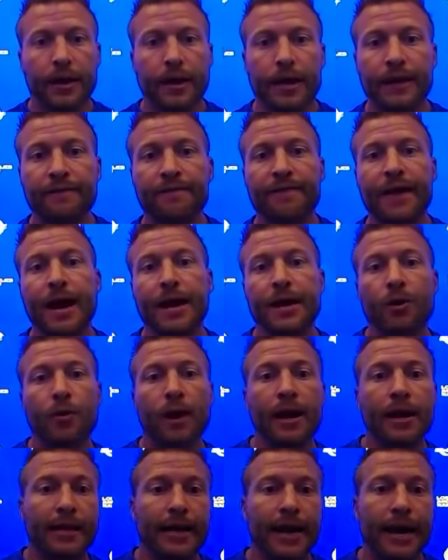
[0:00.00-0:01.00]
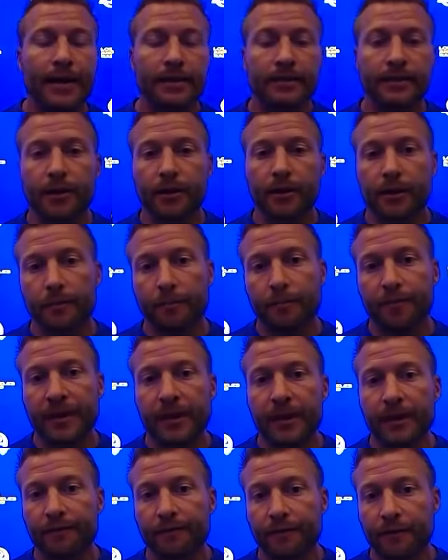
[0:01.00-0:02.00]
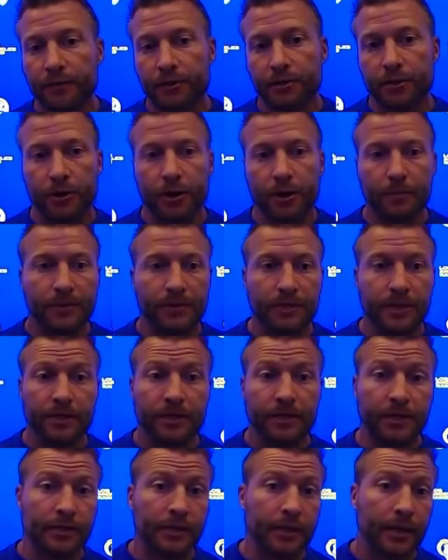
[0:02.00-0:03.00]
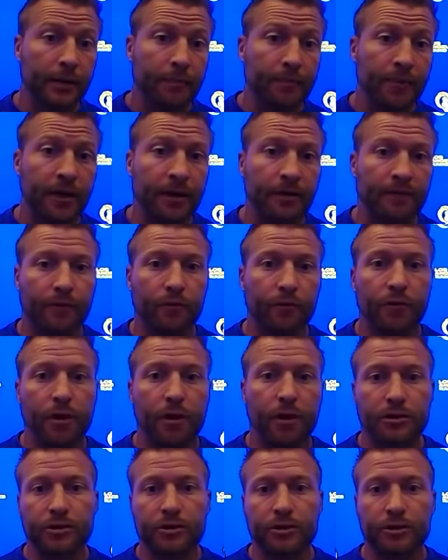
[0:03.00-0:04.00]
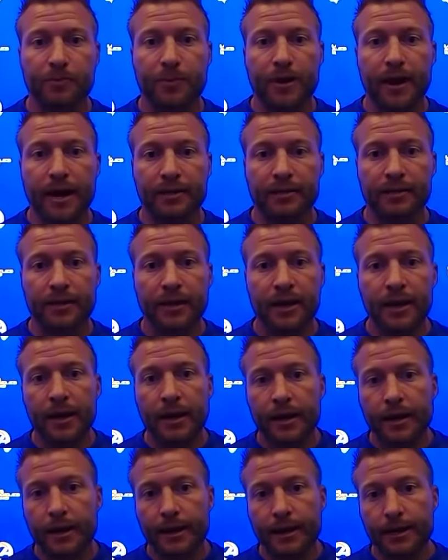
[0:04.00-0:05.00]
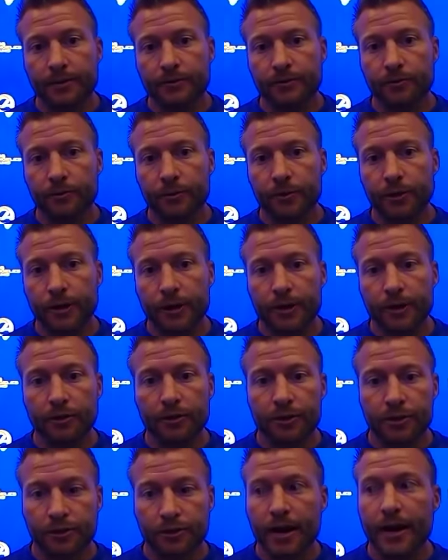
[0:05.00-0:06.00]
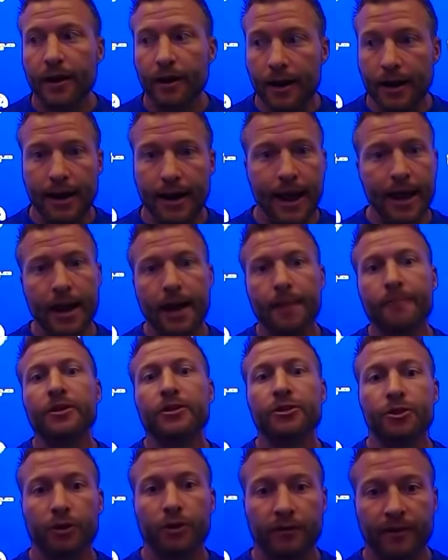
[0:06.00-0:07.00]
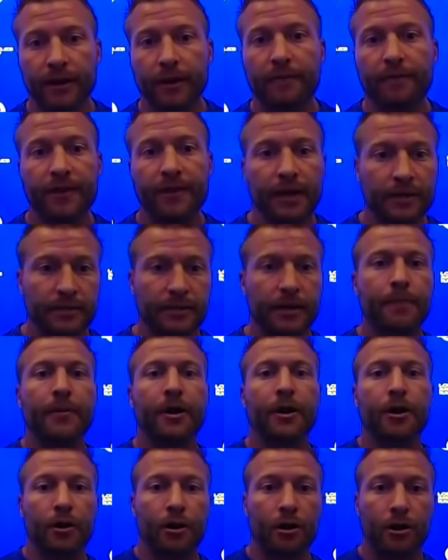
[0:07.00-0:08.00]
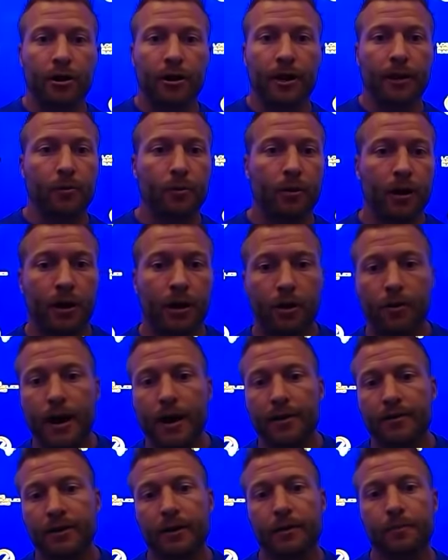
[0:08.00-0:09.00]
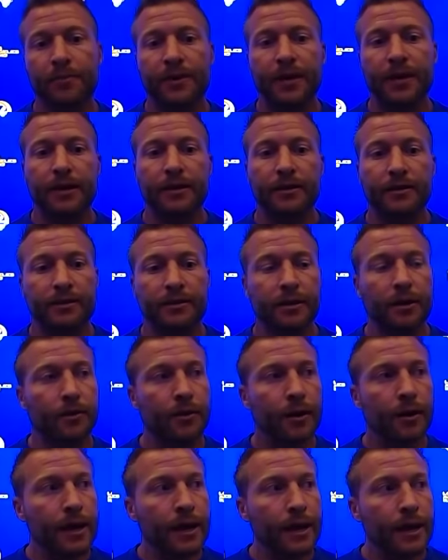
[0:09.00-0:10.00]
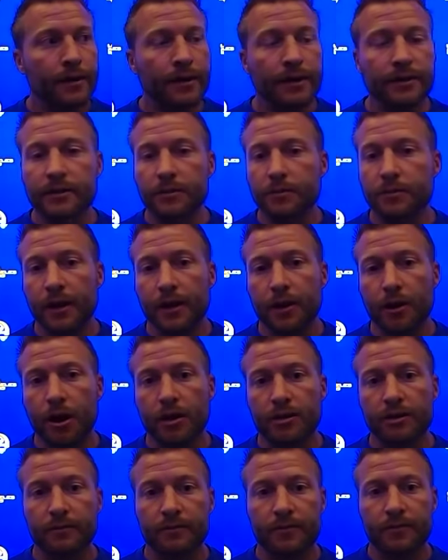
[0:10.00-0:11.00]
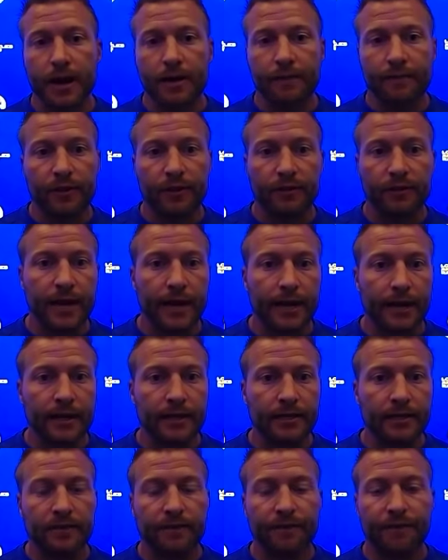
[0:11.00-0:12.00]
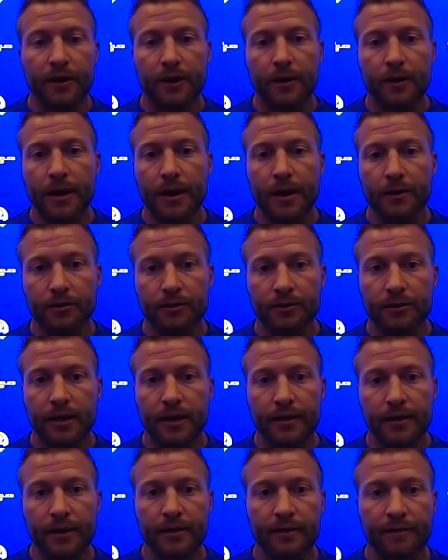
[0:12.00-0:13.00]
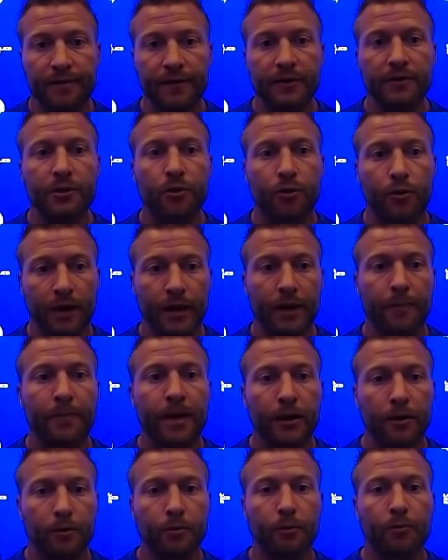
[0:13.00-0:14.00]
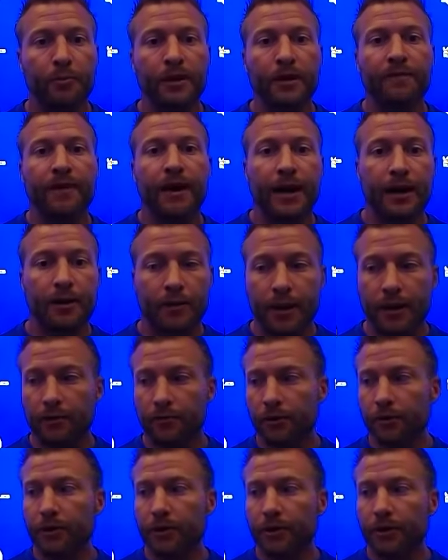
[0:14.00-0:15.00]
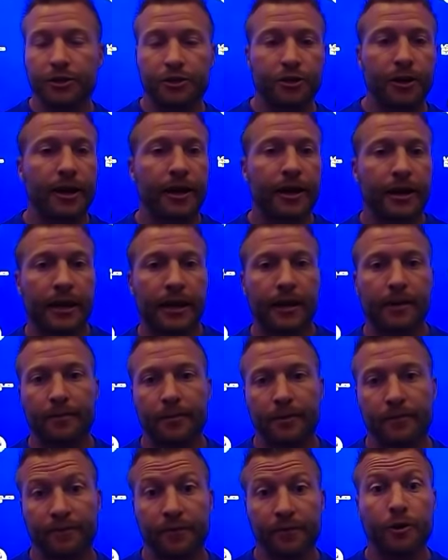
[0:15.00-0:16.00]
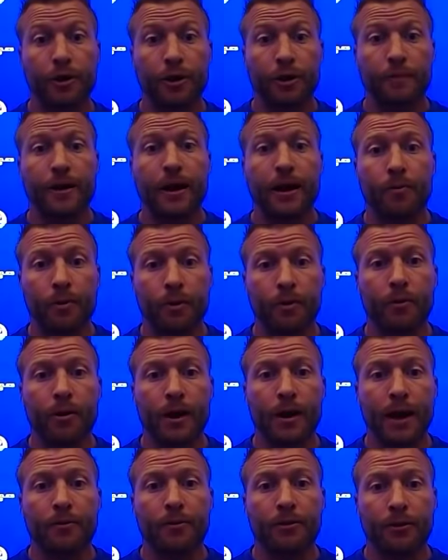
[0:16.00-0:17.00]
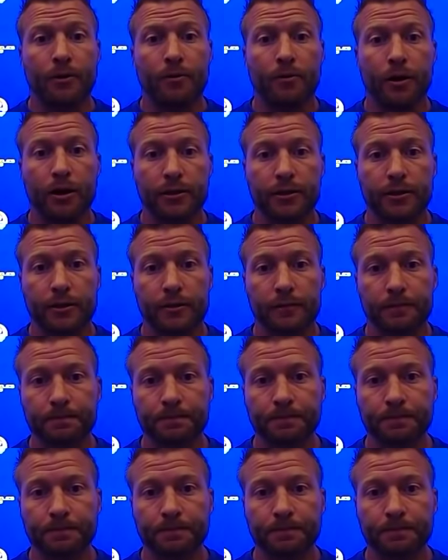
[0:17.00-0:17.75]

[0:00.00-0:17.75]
evaluate guys that are competing for starting positions and competing for roster spots to really illustrate, all right, hey, I'm deserving of this. I'm going to earn it. We're going to go out and compete. And so this has been an awesome time for the techniques, the fundamentals, and then the physical and mental will be evaluated really in training camp. But feel good about where we're at with our roster.